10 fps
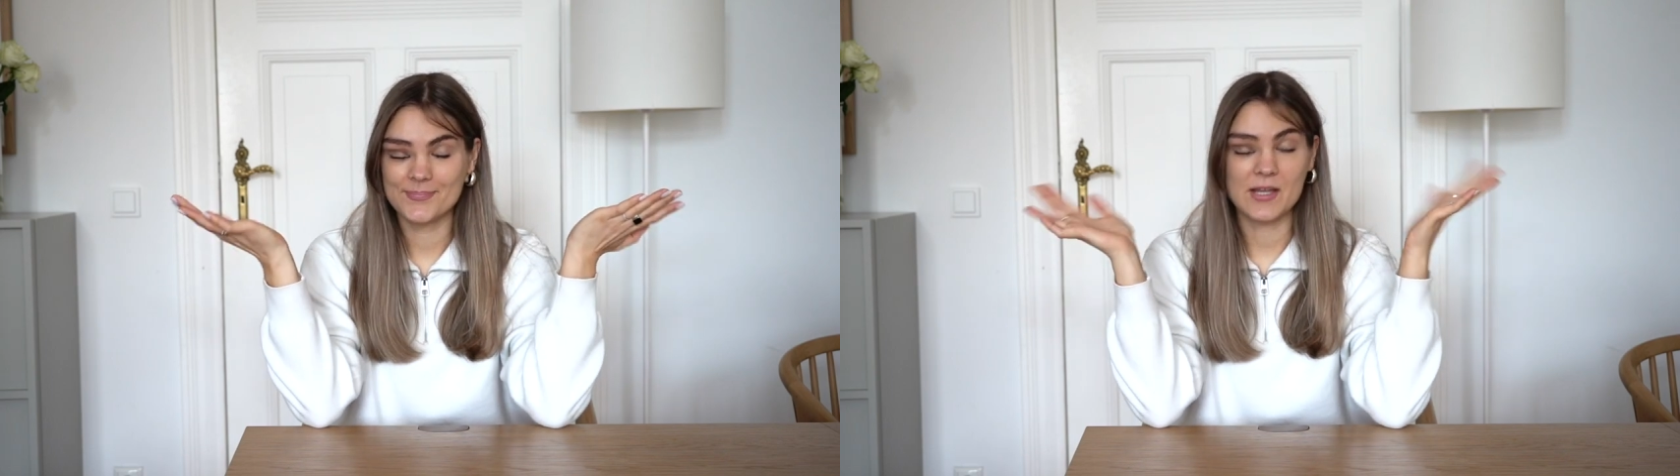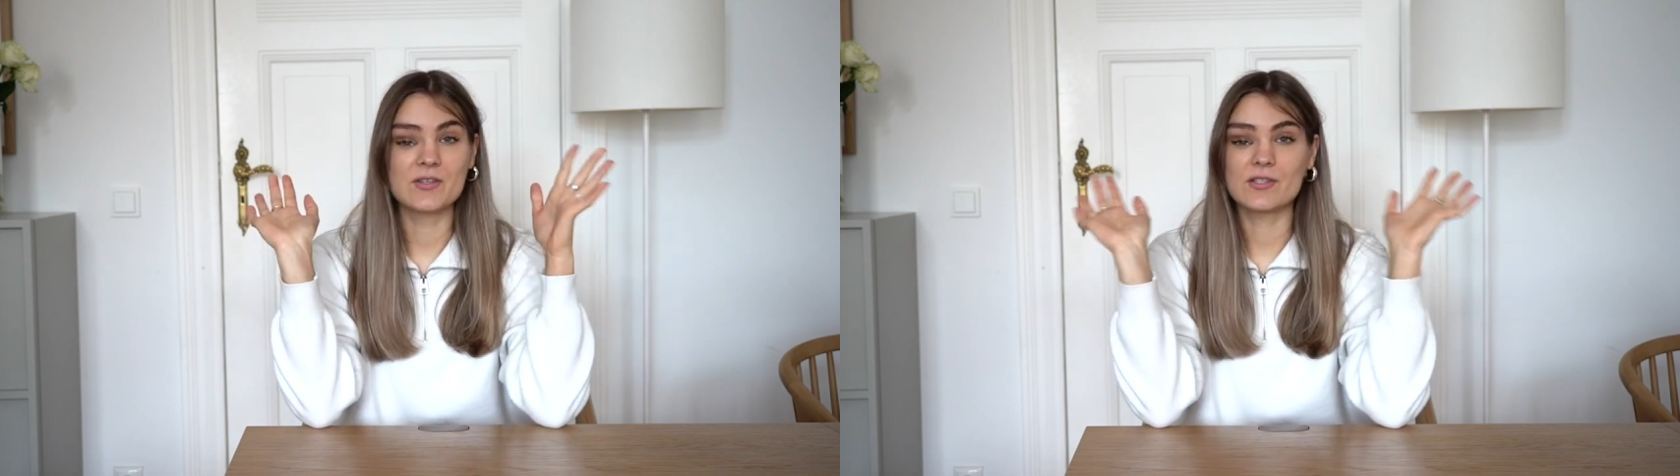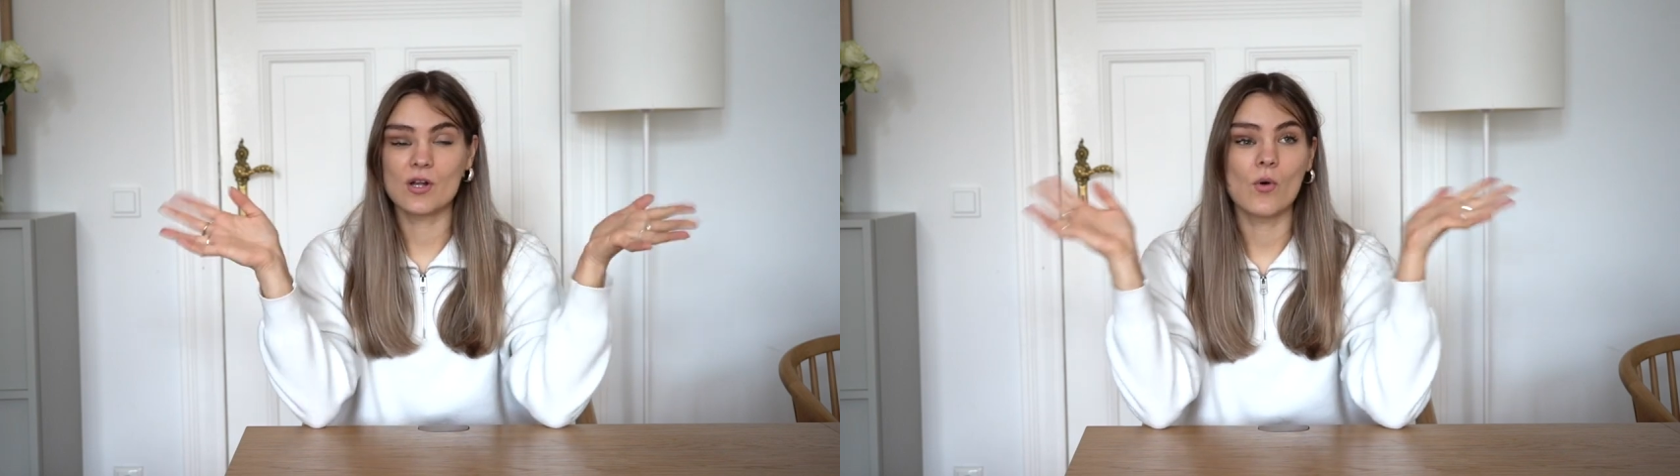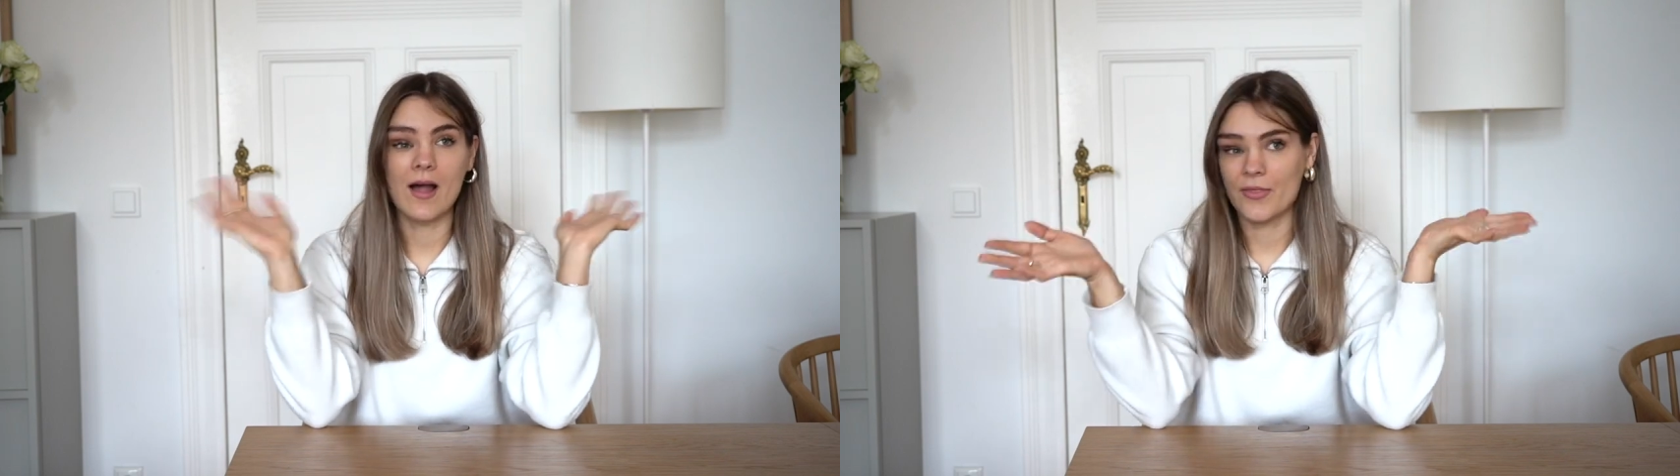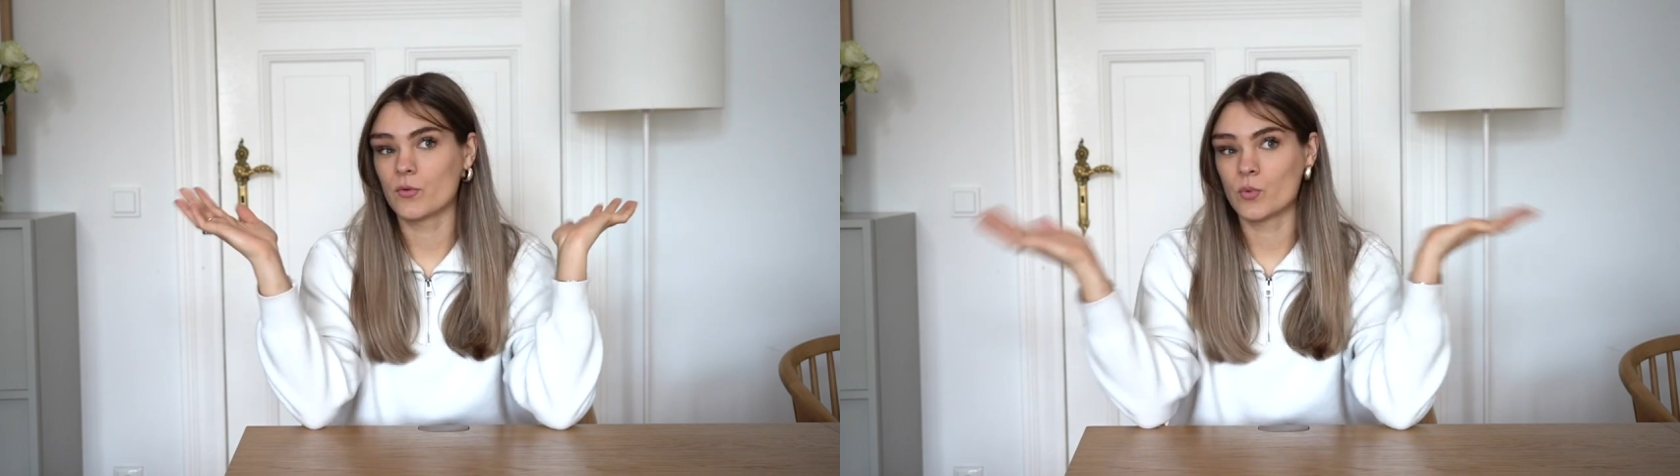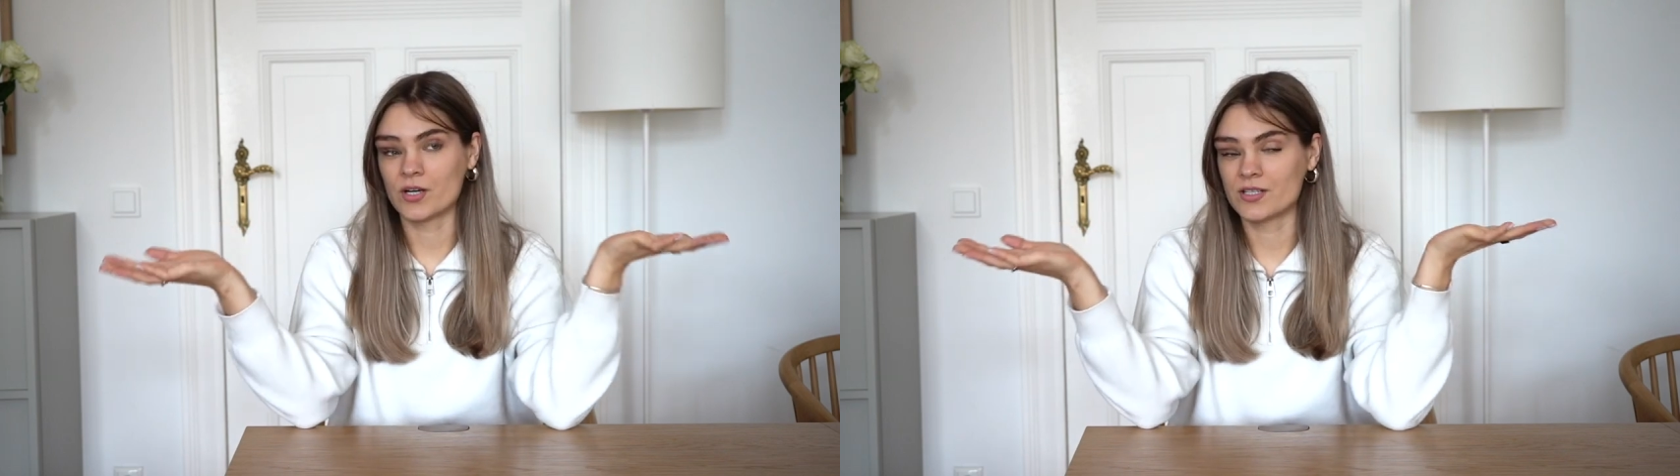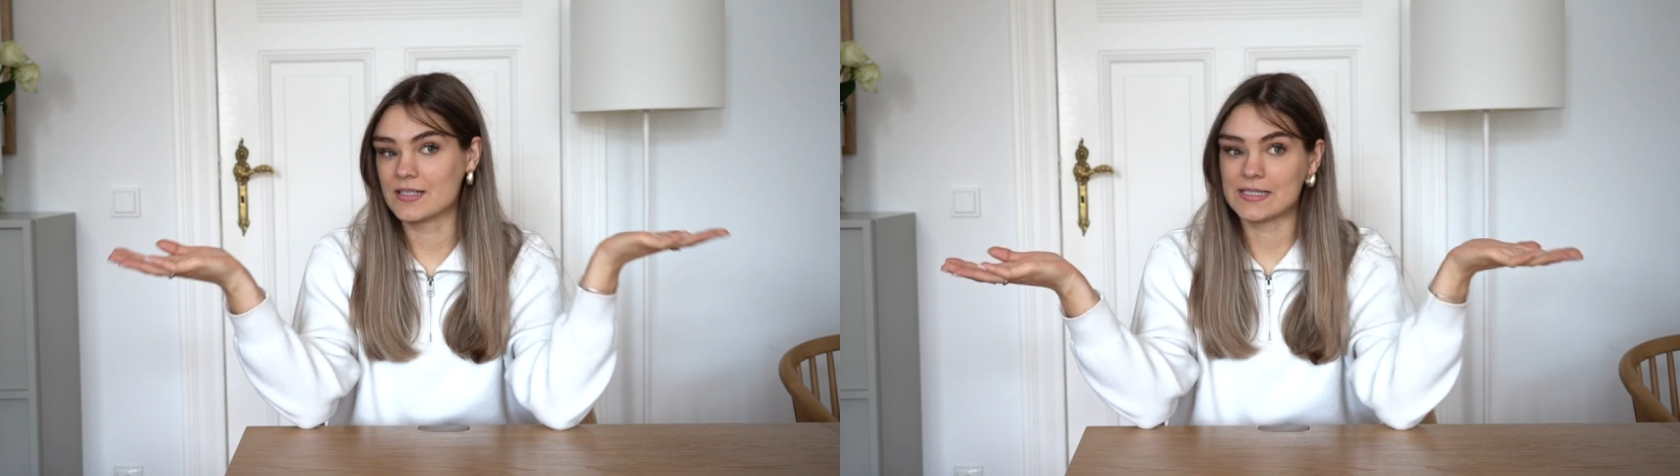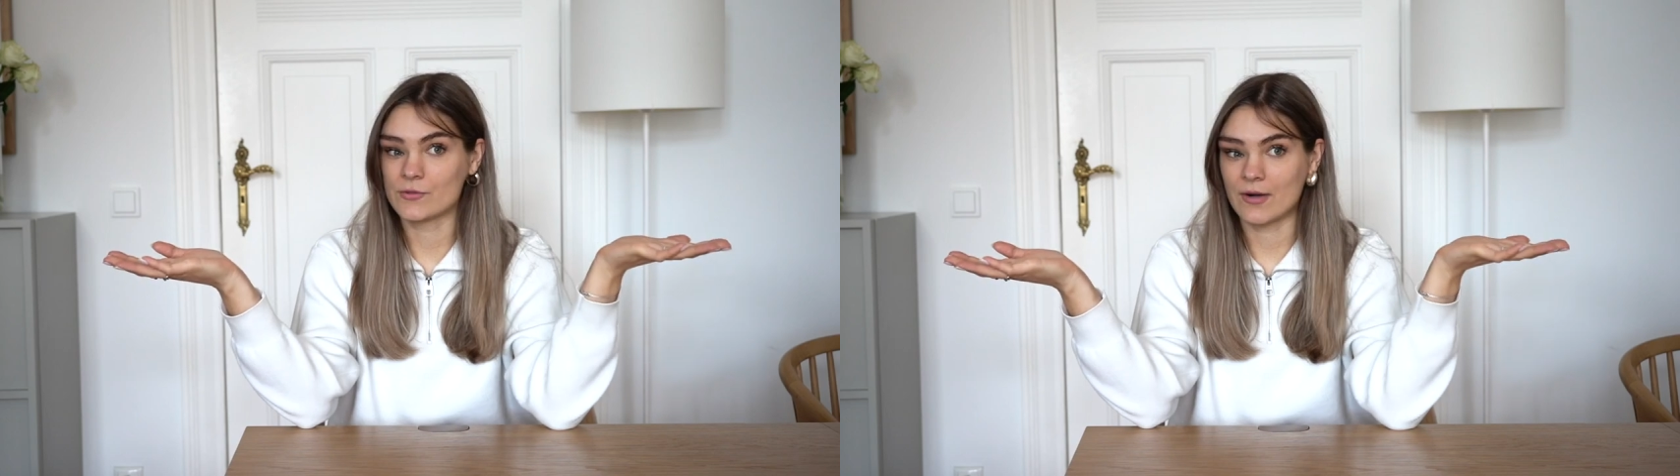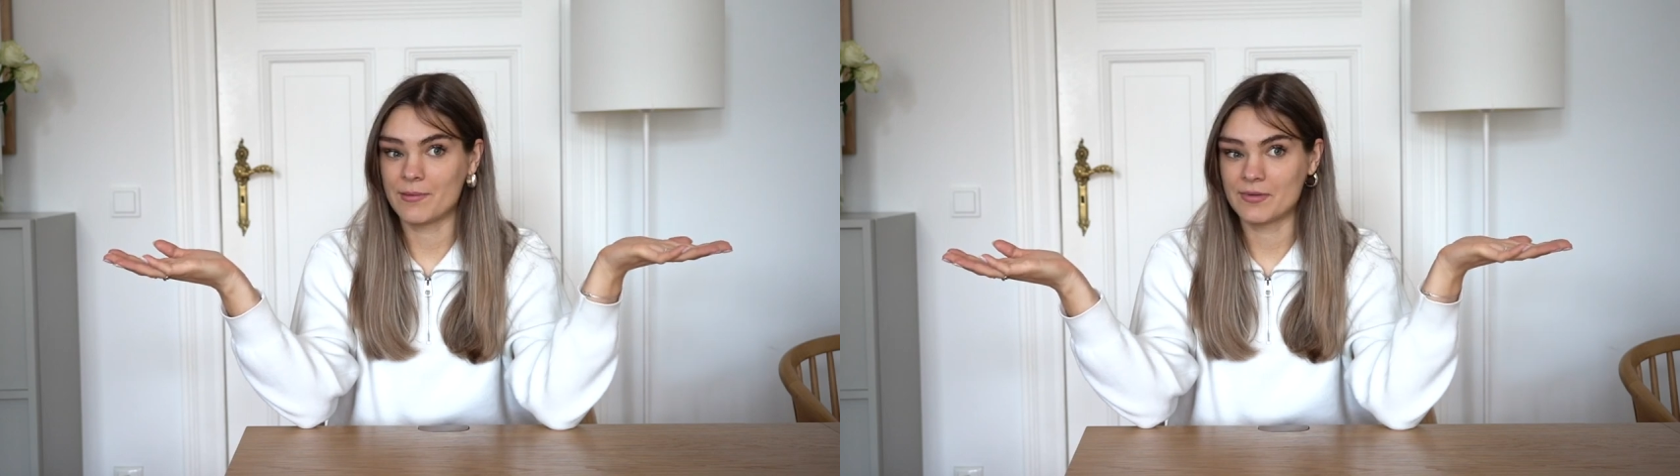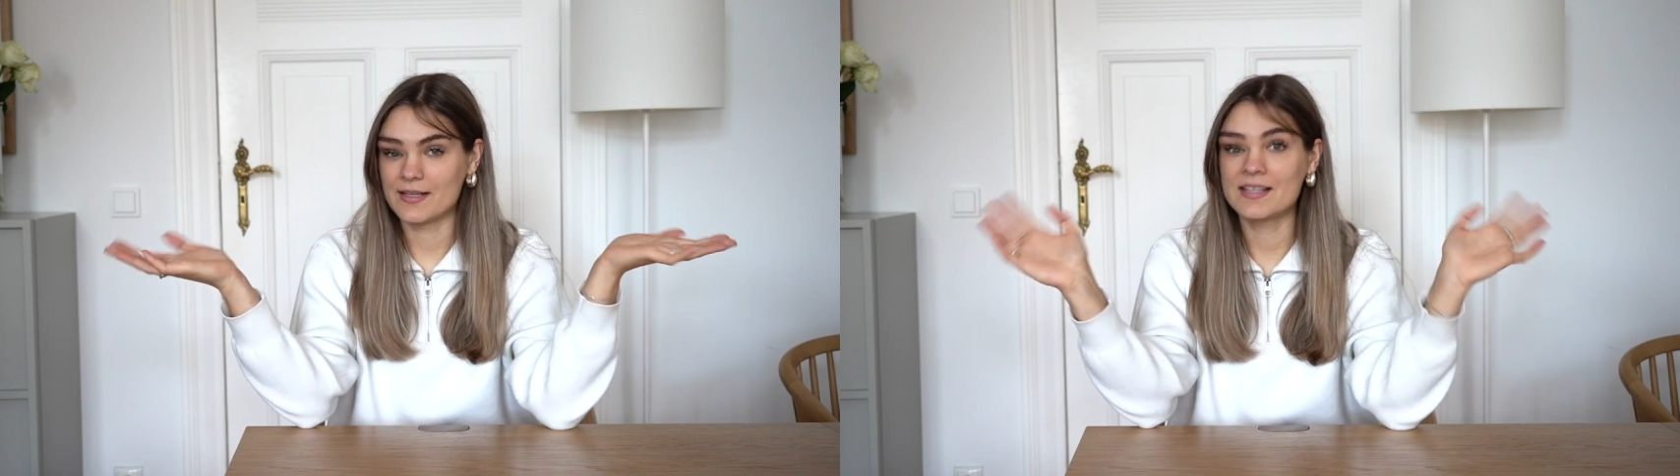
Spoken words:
There is no other word to describe it.